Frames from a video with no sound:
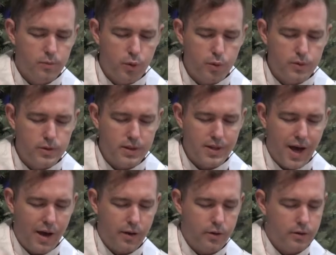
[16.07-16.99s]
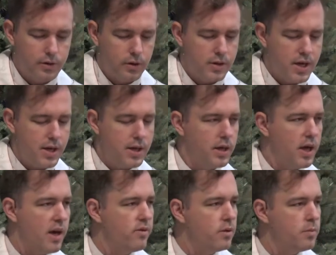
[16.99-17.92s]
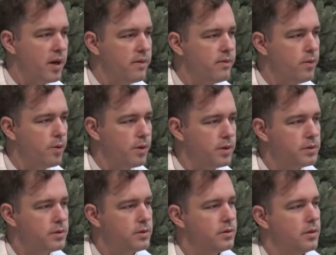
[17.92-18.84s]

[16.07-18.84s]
brutes, attackers are taking heaven by force.